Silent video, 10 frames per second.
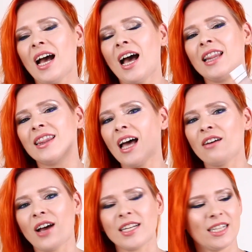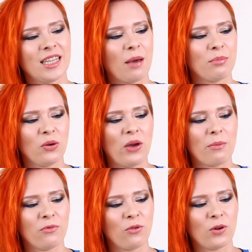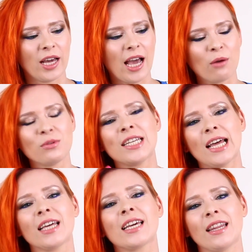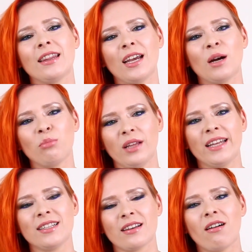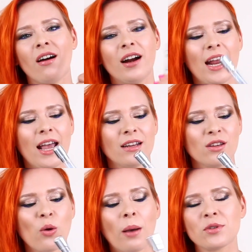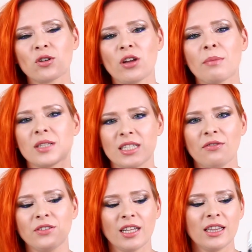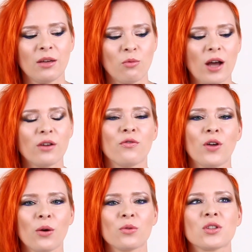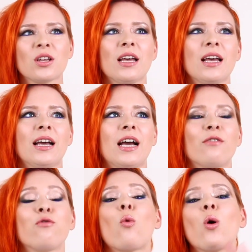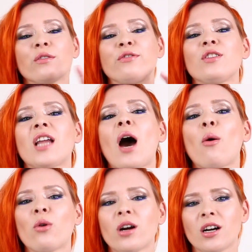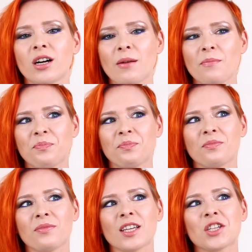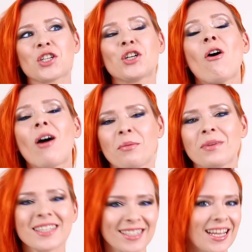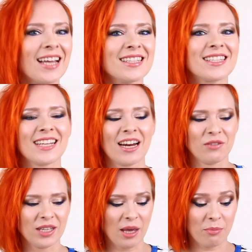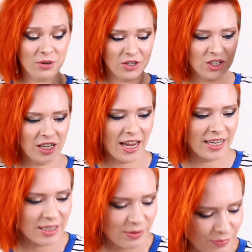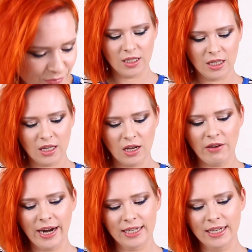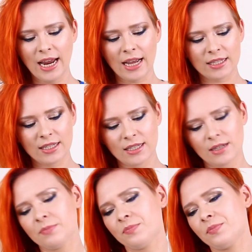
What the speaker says: I love Atelier Bloem for like how delicate their blends are, and New Amsterdam is definitely one of those kind of wallflower charming scents that I really appreciate. All right, next.